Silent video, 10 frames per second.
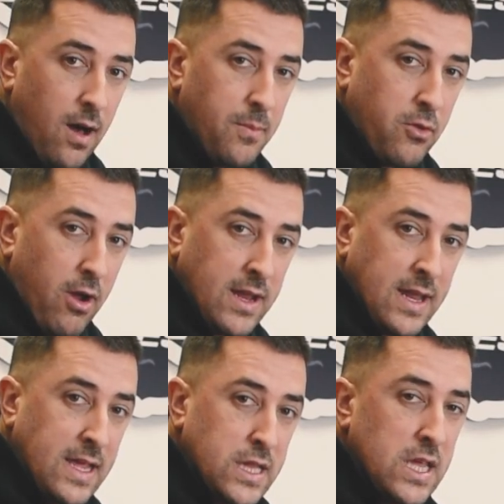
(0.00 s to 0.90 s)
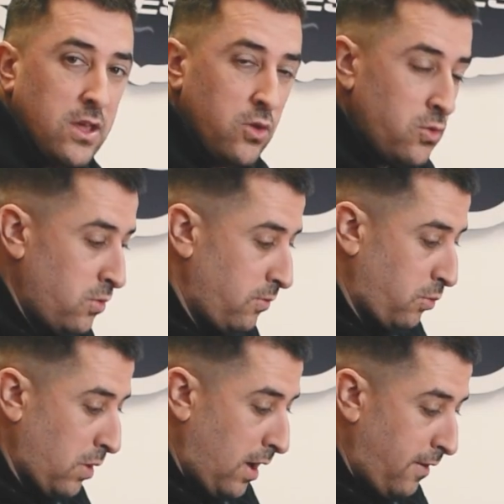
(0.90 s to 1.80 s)
upgrade ECU
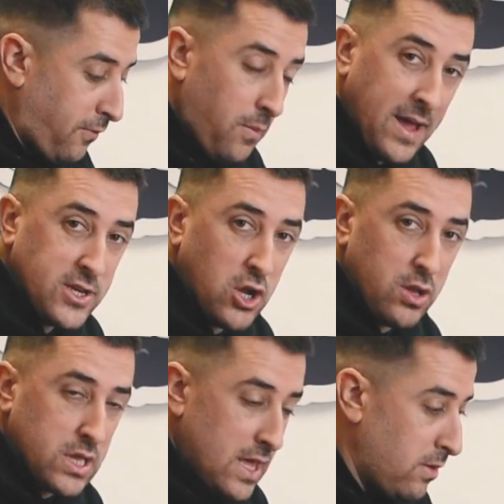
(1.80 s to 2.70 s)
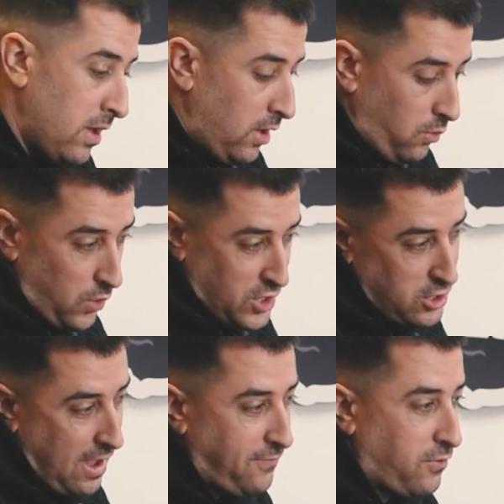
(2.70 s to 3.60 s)
from HRC, which
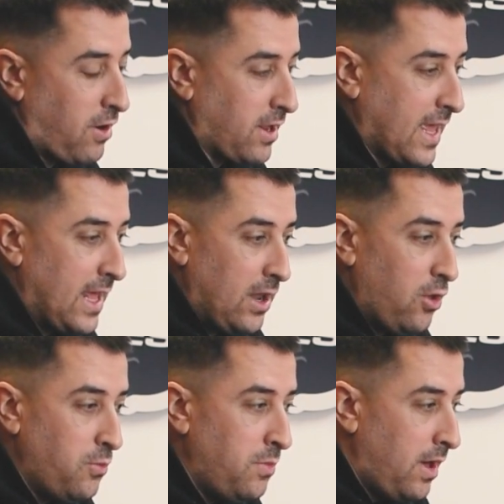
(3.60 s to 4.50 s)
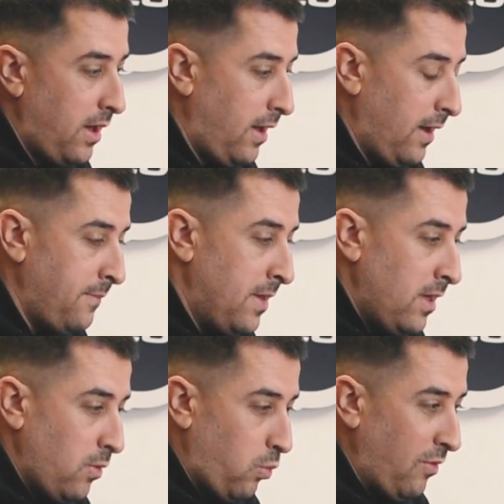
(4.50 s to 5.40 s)
you have to run a kit loom.
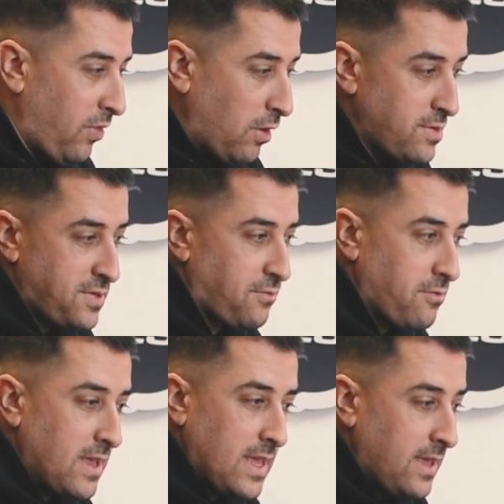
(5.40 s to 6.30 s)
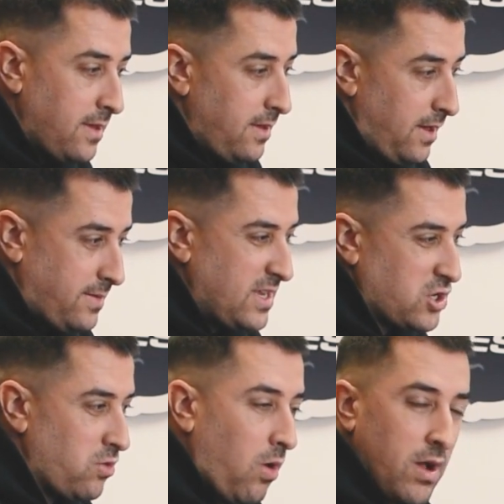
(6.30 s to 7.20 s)
With those 3
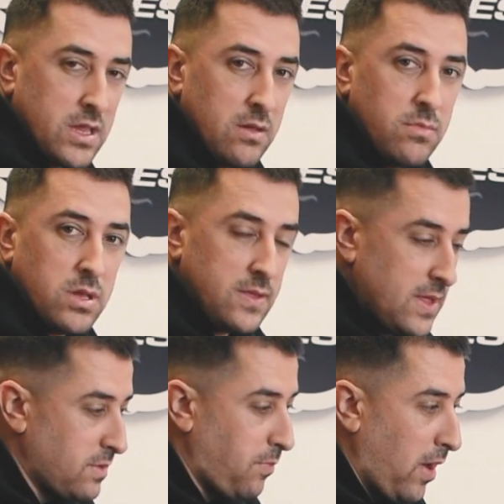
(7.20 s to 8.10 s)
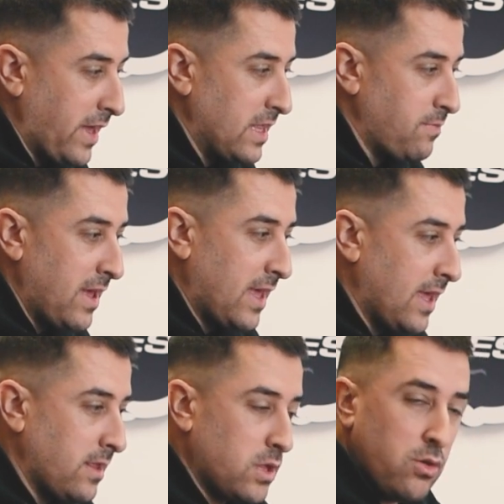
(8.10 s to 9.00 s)
additional items, this bike is
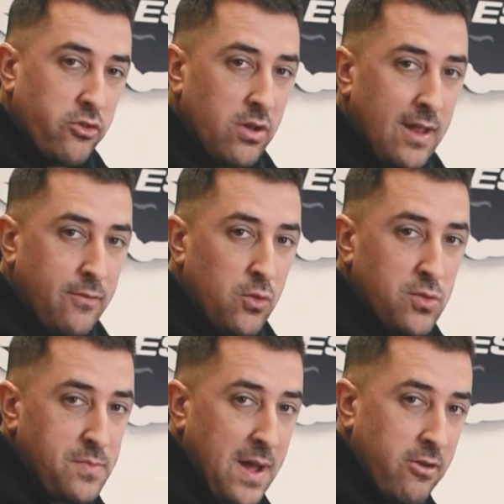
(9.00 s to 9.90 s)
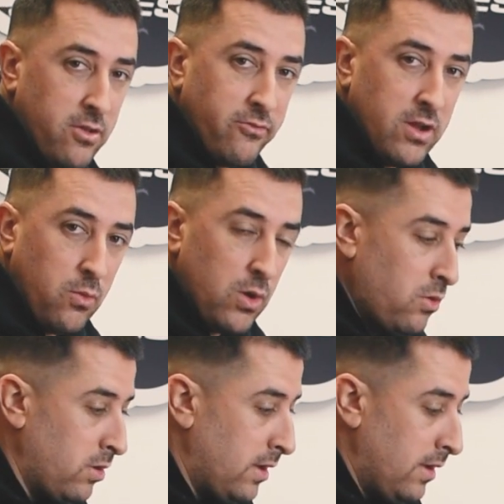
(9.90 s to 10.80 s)
making 211 horsepower at the rear wheel.